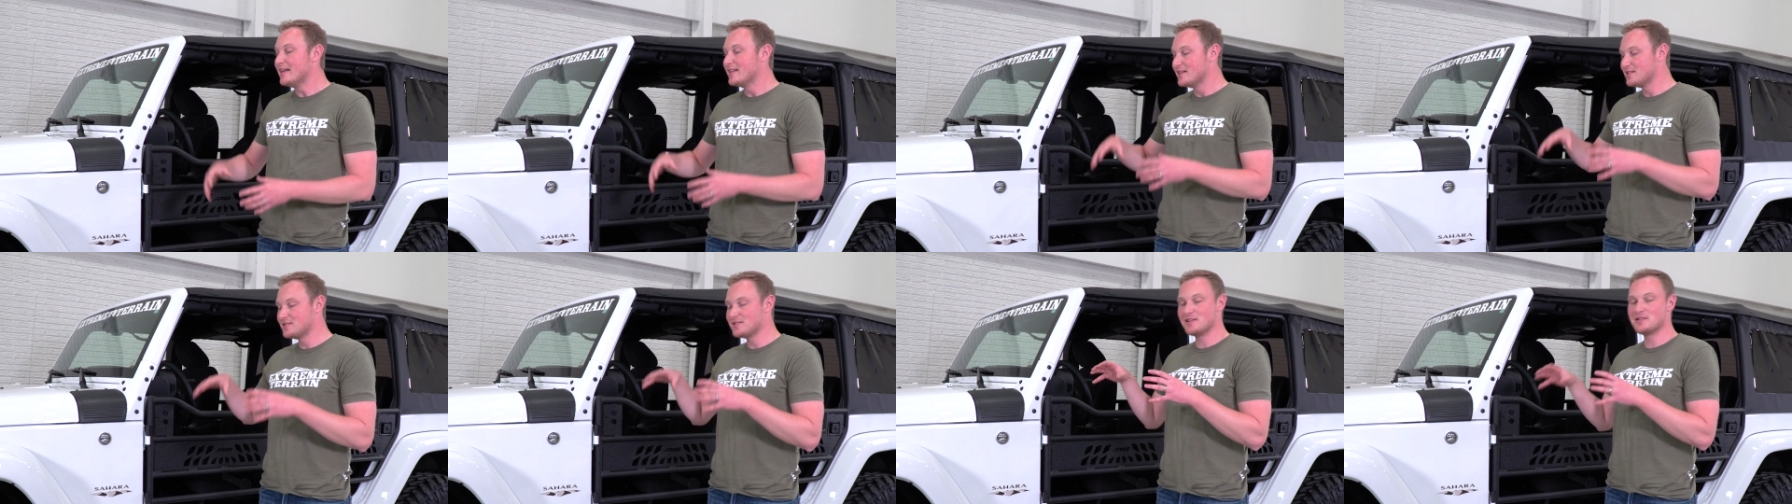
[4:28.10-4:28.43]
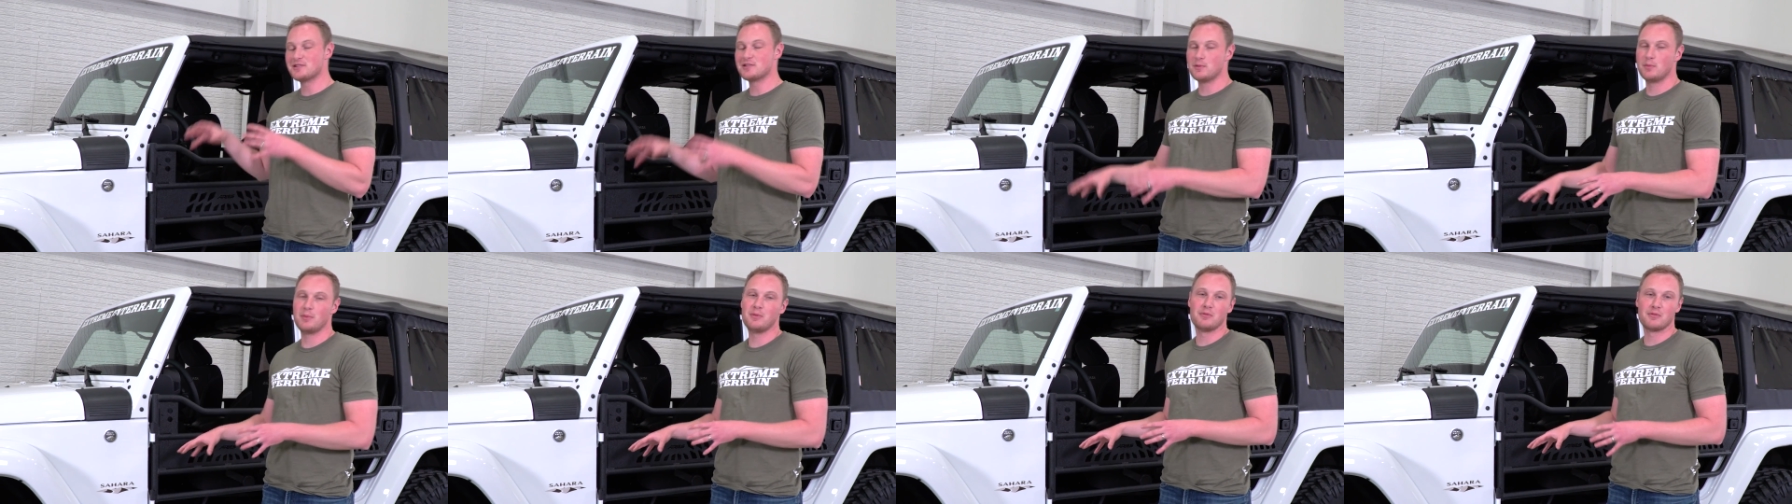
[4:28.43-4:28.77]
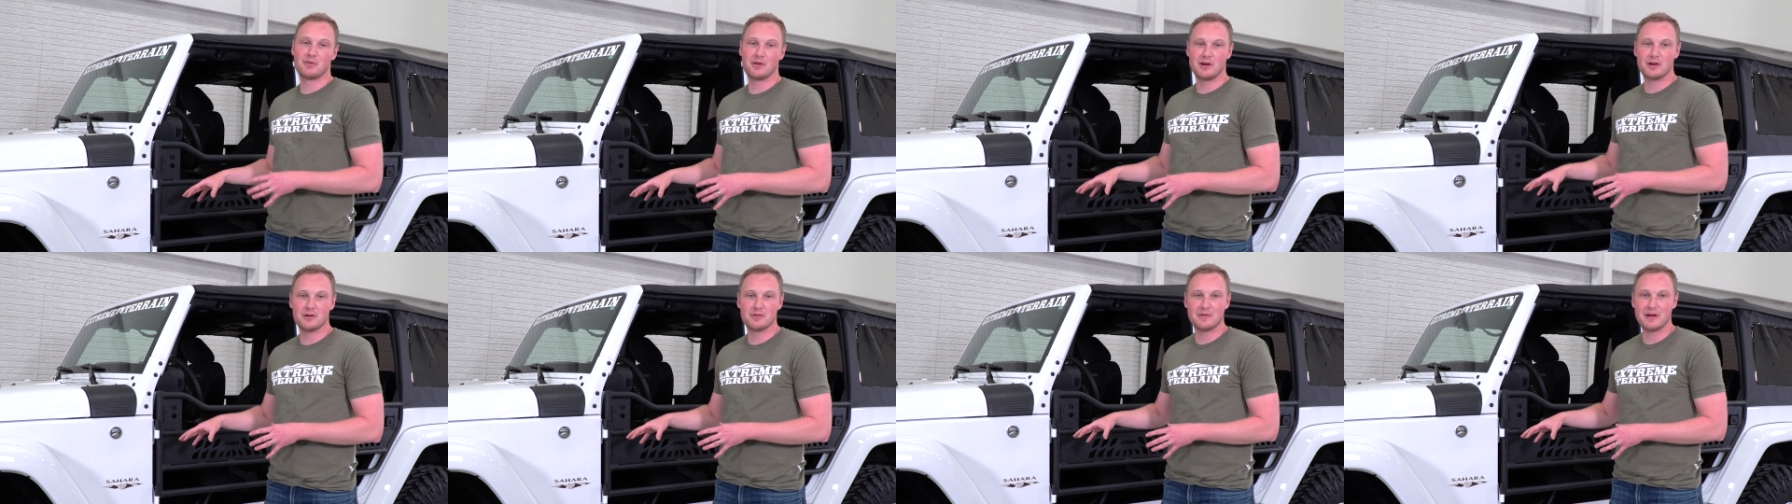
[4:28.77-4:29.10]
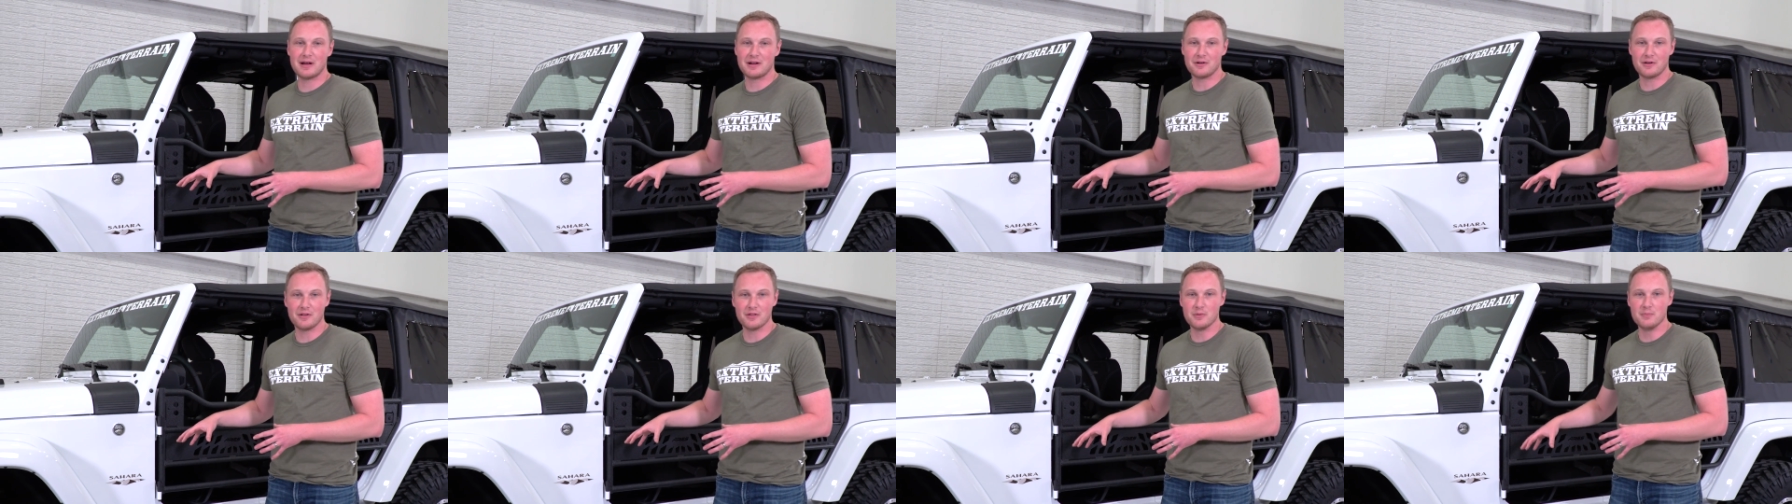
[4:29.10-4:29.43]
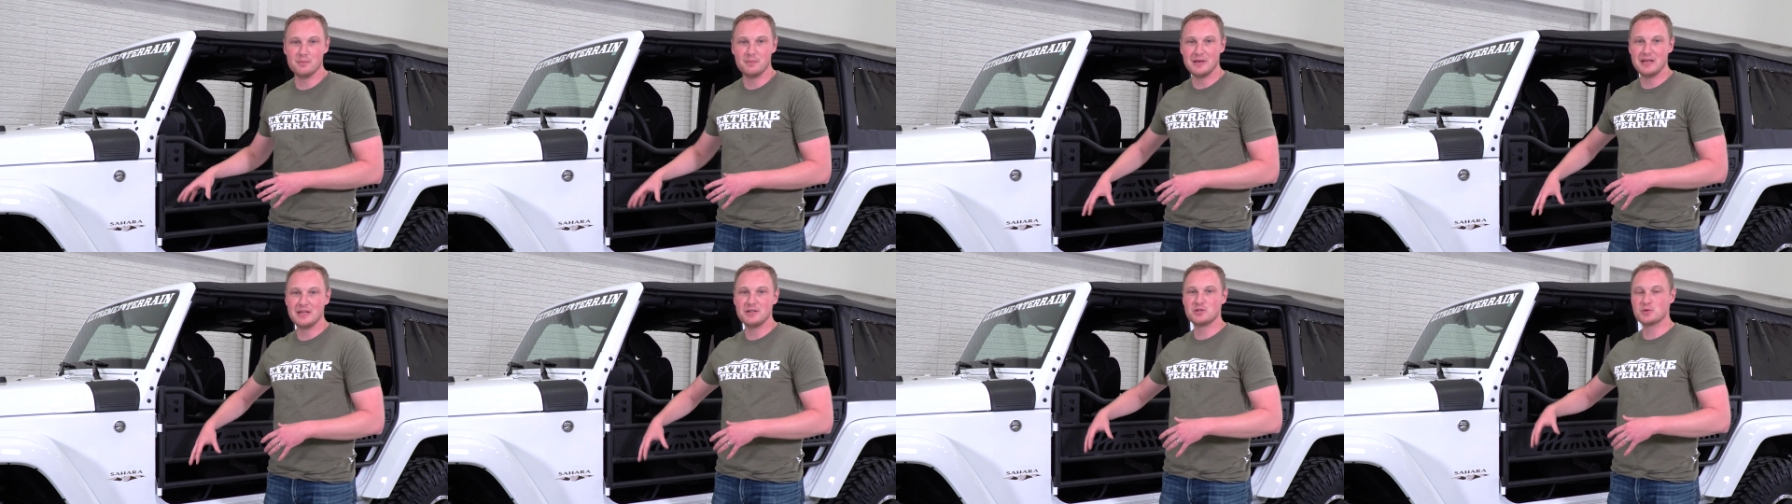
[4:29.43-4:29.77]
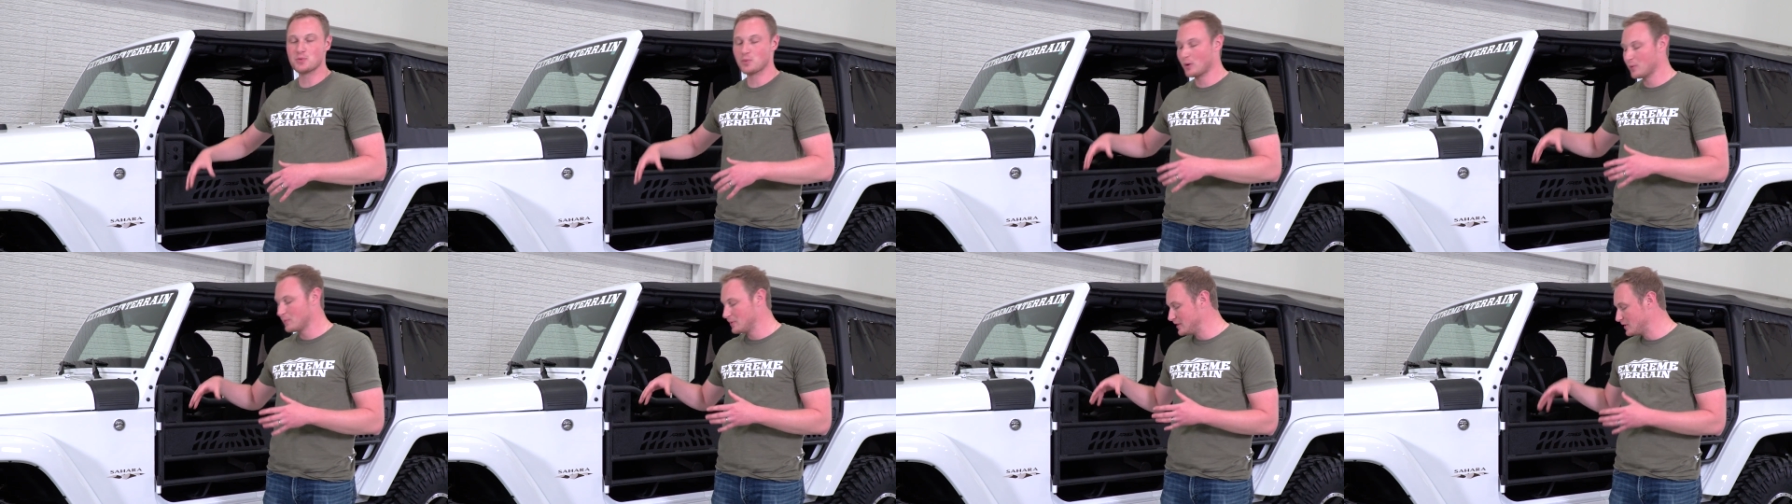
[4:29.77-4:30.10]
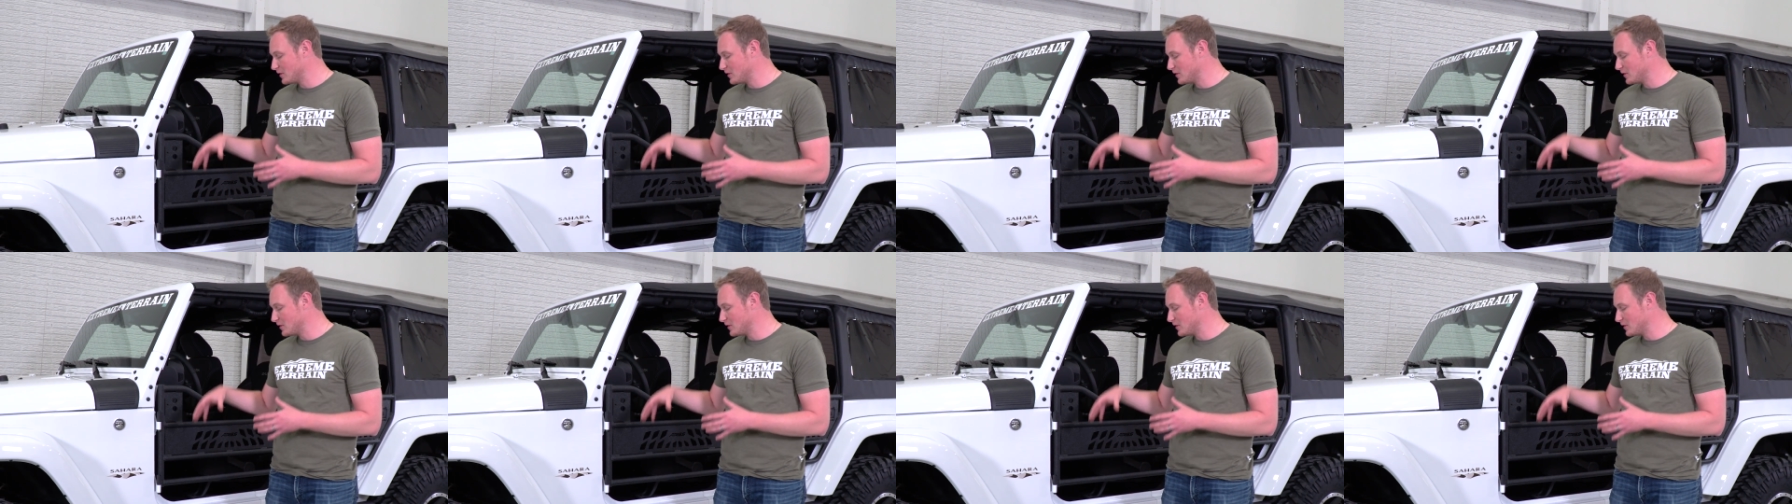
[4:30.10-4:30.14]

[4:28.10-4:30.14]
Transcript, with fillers: This is going to be running around on the beach where we